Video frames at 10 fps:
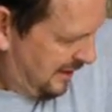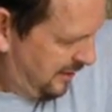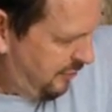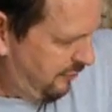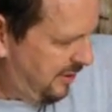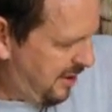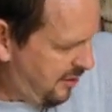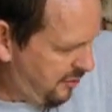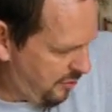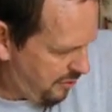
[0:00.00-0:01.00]
and you
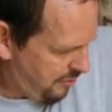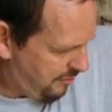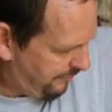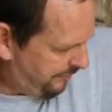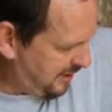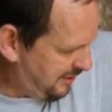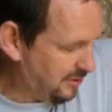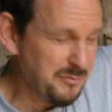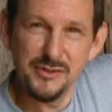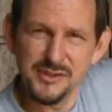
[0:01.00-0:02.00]
know of
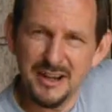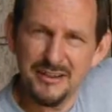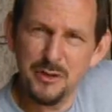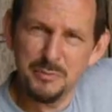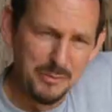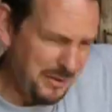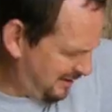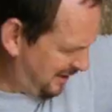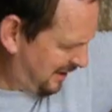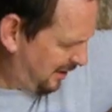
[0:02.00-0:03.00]
Tenuta Bonzara, you're
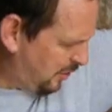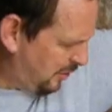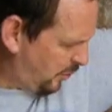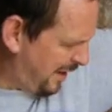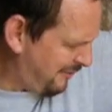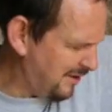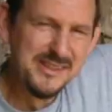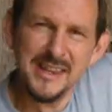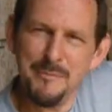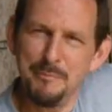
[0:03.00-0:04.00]
probably thinking, well, where
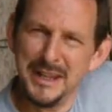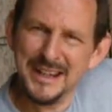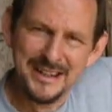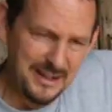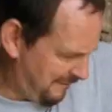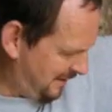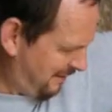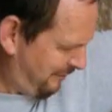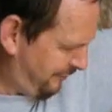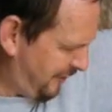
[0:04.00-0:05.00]
is their big gun,
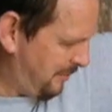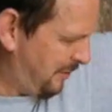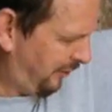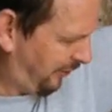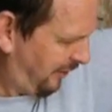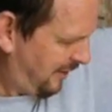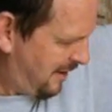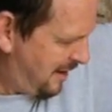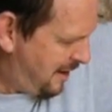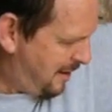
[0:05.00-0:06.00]
their famous
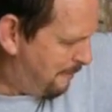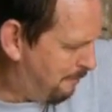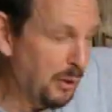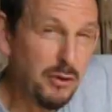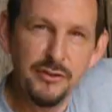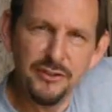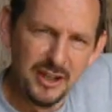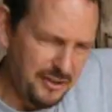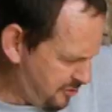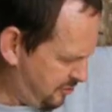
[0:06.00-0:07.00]

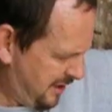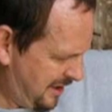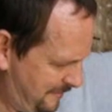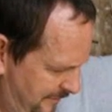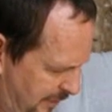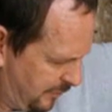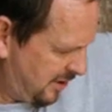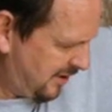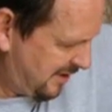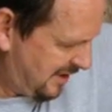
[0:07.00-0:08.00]
Bonzarone,
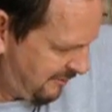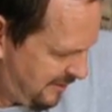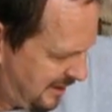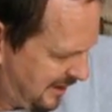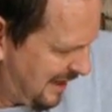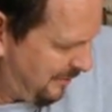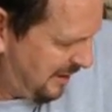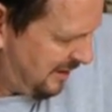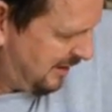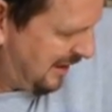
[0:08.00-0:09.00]
which is their other
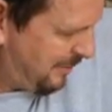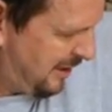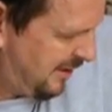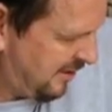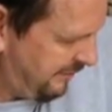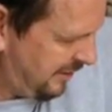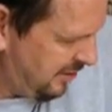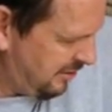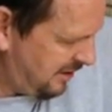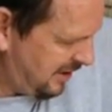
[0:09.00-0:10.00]
Cabernet
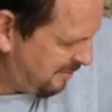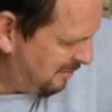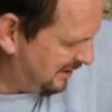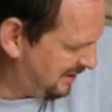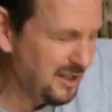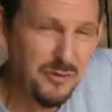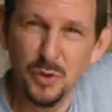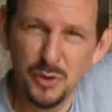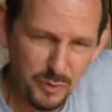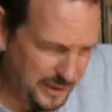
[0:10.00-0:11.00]
Sauvignon? It's
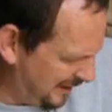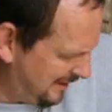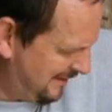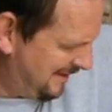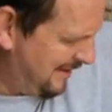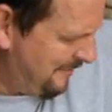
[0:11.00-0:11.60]
multi-award winning.